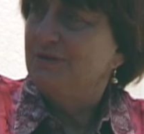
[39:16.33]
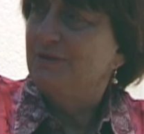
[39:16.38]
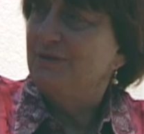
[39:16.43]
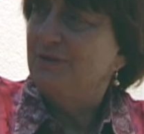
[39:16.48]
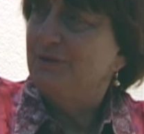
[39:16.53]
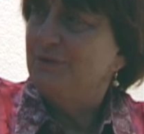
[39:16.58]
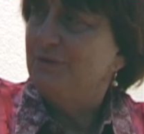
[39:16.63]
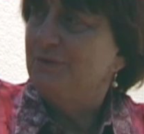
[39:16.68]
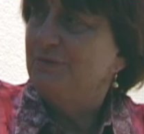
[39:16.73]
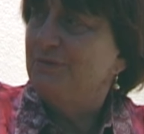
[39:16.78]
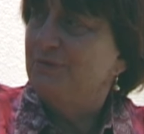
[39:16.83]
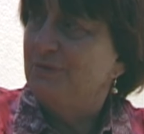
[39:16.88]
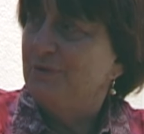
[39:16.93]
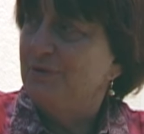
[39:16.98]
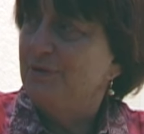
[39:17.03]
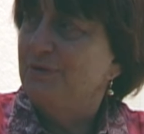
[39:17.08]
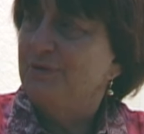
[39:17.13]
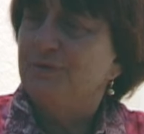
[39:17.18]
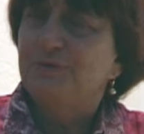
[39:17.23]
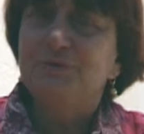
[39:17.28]
her,
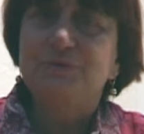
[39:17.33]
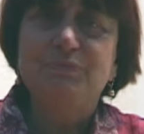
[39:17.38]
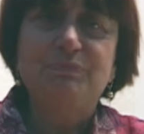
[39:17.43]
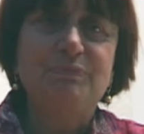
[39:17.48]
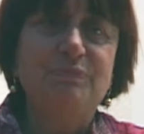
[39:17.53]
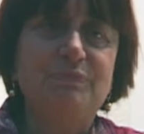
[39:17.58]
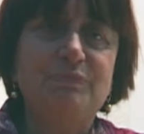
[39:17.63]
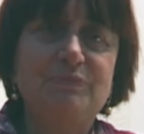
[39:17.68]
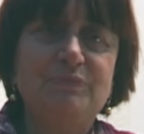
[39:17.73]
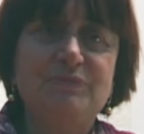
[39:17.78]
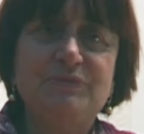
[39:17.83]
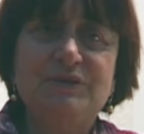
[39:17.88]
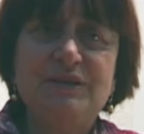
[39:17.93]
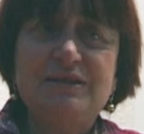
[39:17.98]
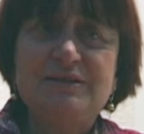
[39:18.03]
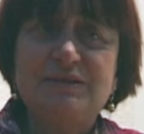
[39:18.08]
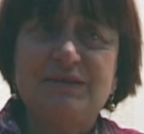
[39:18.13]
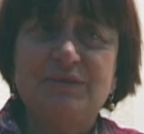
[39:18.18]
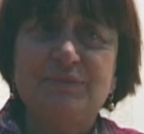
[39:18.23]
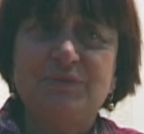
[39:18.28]
her own
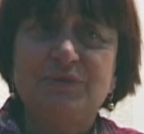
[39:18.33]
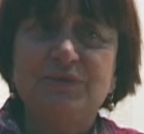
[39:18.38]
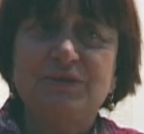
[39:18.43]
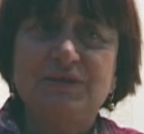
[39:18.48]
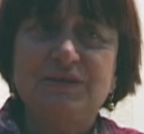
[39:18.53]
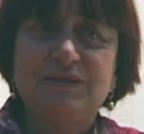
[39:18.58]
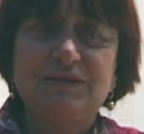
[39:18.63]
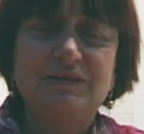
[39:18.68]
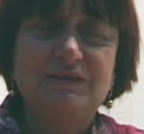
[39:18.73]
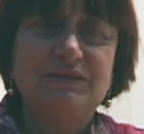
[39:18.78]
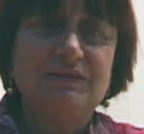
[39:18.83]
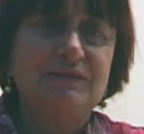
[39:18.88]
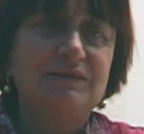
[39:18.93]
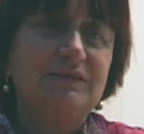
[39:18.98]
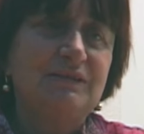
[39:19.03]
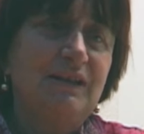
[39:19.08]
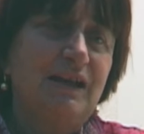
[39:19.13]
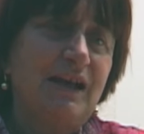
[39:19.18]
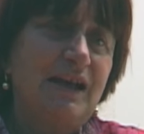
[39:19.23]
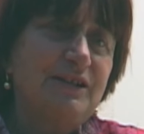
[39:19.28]
disc only.
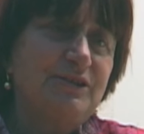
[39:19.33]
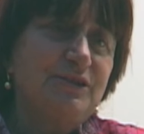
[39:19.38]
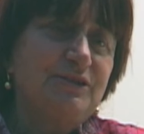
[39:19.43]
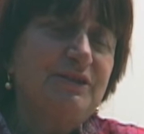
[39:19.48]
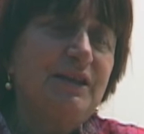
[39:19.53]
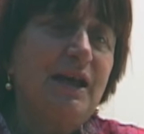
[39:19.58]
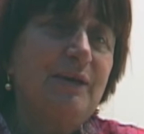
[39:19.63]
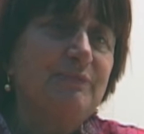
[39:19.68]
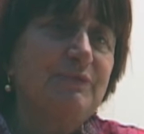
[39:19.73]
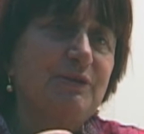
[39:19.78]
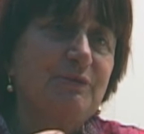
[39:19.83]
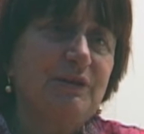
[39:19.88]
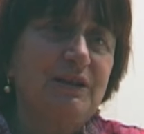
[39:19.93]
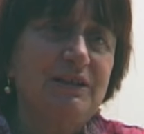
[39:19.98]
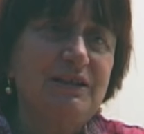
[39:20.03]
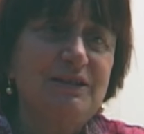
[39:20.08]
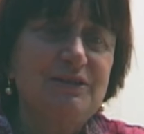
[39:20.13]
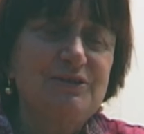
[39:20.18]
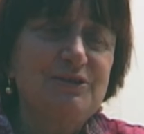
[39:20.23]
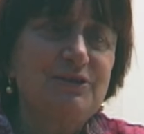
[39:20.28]
At the time they were
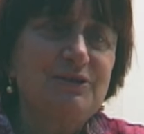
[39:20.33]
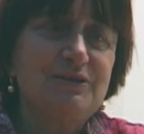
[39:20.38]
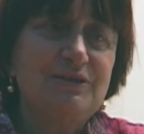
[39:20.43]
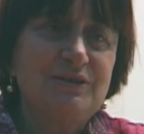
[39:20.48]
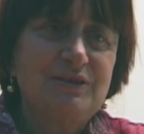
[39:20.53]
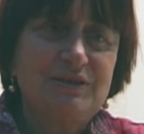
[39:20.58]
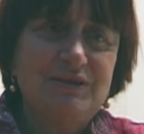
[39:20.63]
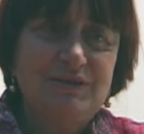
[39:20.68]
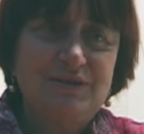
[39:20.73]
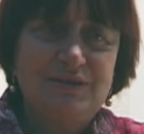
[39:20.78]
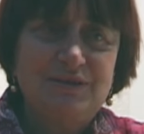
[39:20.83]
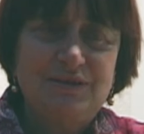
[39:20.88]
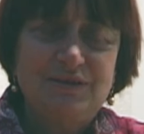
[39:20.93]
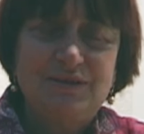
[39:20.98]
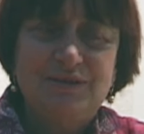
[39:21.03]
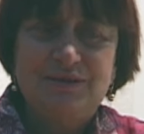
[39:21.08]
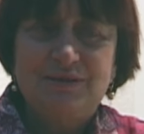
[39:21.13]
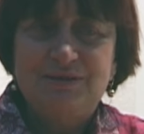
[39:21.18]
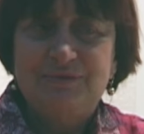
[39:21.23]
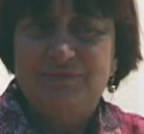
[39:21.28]
little. Mm, yes.
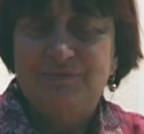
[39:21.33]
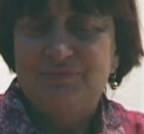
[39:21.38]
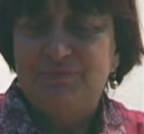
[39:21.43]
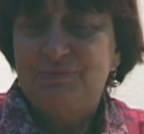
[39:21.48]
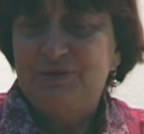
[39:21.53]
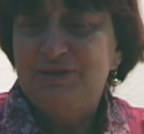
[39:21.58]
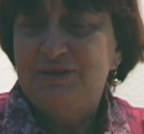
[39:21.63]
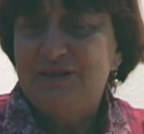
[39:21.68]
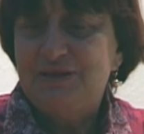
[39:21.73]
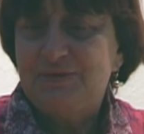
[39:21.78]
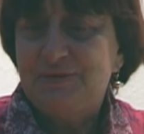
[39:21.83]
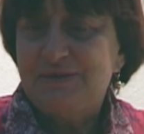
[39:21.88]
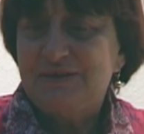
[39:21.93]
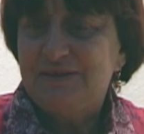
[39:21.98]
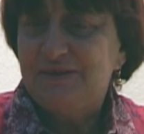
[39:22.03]
But this was